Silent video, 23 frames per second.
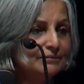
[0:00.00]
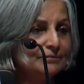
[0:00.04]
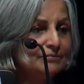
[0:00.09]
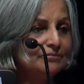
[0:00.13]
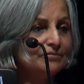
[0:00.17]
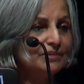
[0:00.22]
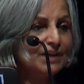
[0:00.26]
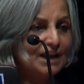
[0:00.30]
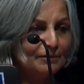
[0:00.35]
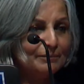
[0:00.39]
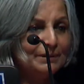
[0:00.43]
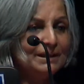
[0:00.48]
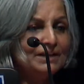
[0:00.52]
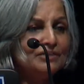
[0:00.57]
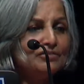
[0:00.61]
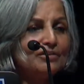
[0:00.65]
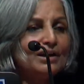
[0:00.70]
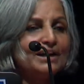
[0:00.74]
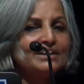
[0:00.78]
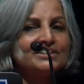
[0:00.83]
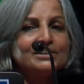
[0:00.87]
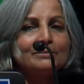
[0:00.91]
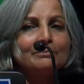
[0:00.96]
We have been
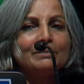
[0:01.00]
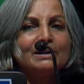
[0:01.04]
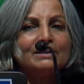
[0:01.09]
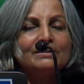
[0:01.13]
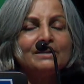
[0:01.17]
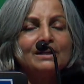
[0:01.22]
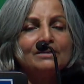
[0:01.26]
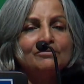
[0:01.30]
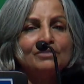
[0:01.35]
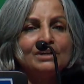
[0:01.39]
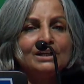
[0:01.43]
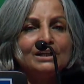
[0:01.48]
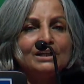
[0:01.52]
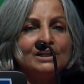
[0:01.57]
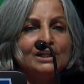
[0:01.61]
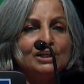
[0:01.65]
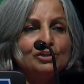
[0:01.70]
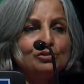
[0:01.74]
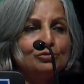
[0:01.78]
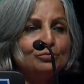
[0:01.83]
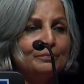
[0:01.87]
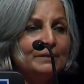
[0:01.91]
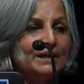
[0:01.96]
writing, but then we
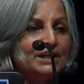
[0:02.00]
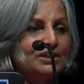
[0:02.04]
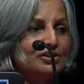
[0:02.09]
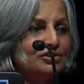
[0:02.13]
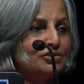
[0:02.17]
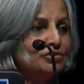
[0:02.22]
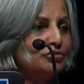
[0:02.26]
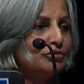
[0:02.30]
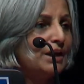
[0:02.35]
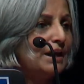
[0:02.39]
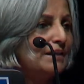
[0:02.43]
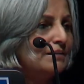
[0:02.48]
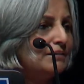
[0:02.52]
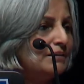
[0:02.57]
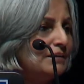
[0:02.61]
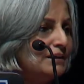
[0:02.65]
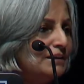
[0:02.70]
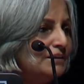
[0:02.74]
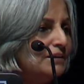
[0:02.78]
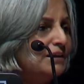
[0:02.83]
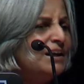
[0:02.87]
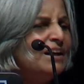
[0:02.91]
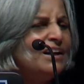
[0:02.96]
need to meet together, and